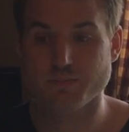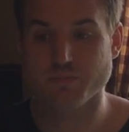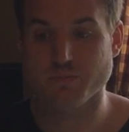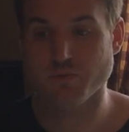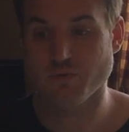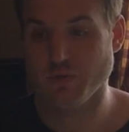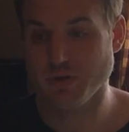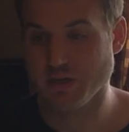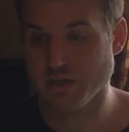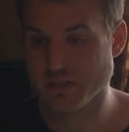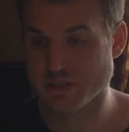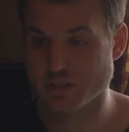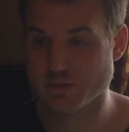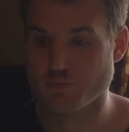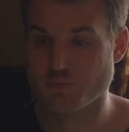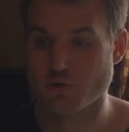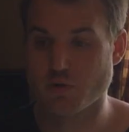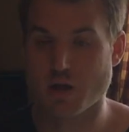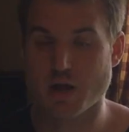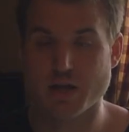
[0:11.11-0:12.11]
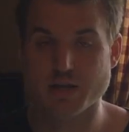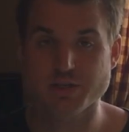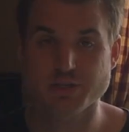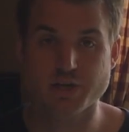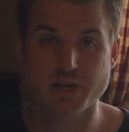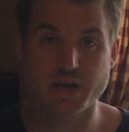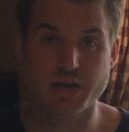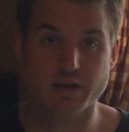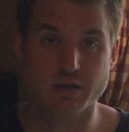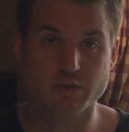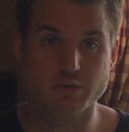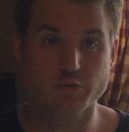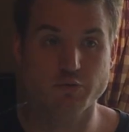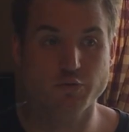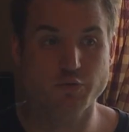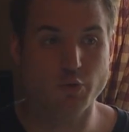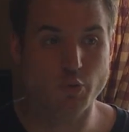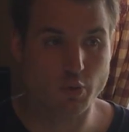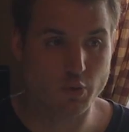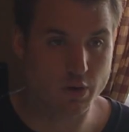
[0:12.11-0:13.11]
Venus Project
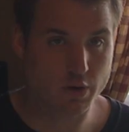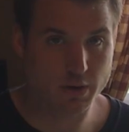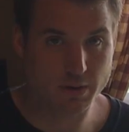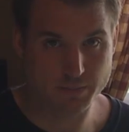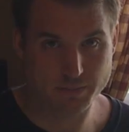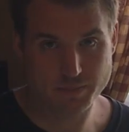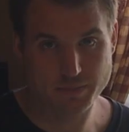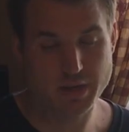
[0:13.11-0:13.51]
for